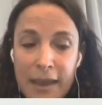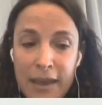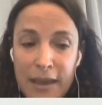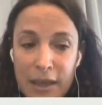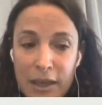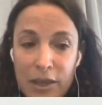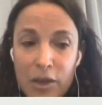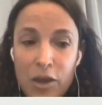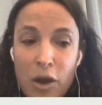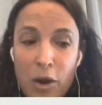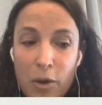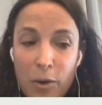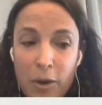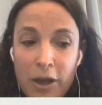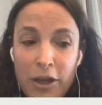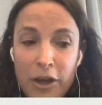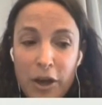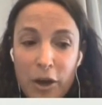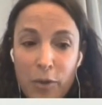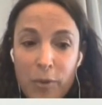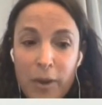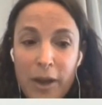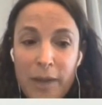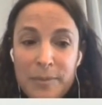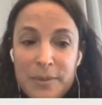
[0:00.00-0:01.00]
they can go on
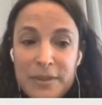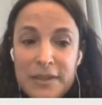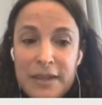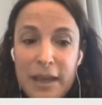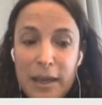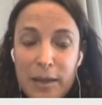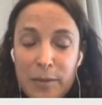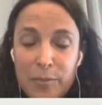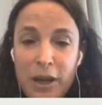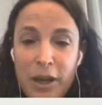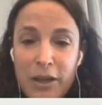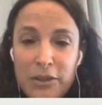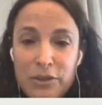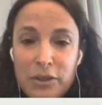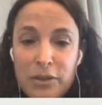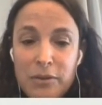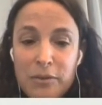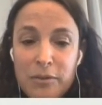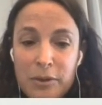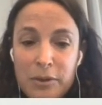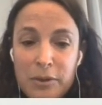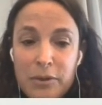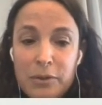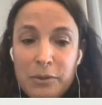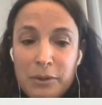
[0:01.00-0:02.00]
our website
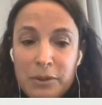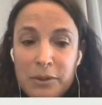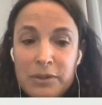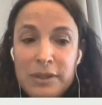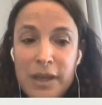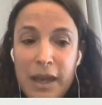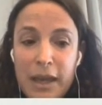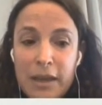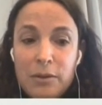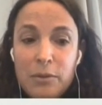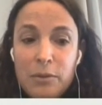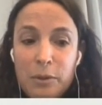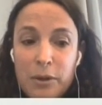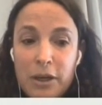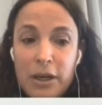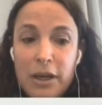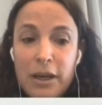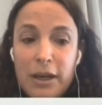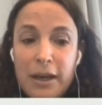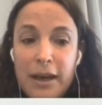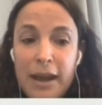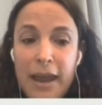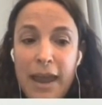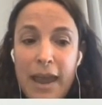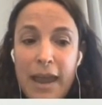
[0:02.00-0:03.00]

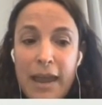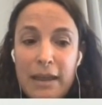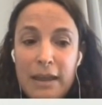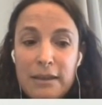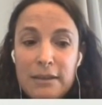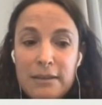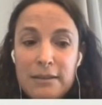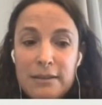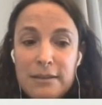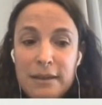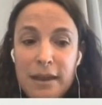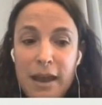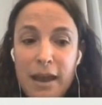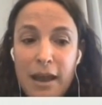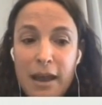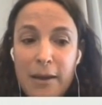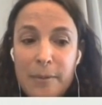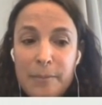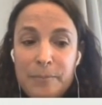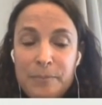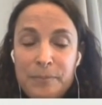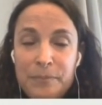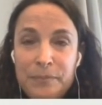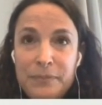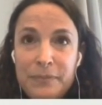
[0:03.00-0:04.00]
projectrenewal.org and
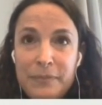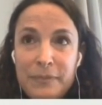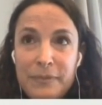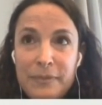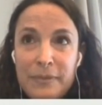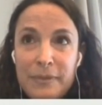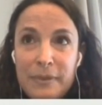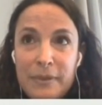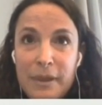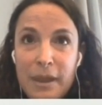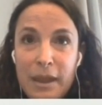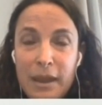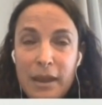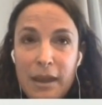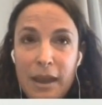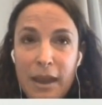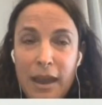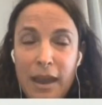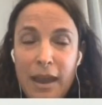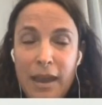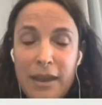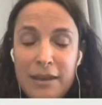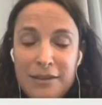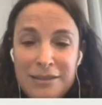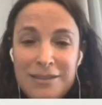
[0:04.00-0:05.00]
um,
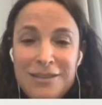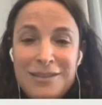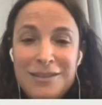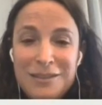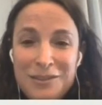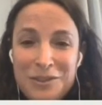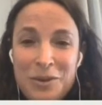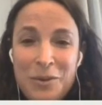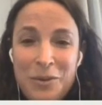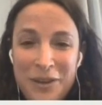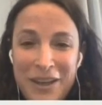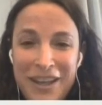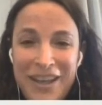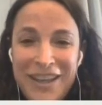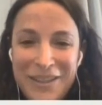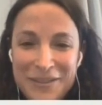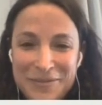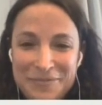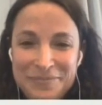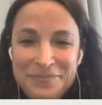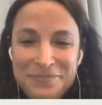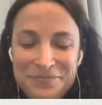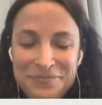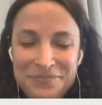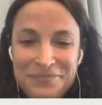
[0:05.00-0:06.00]
and donate.
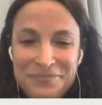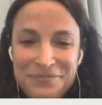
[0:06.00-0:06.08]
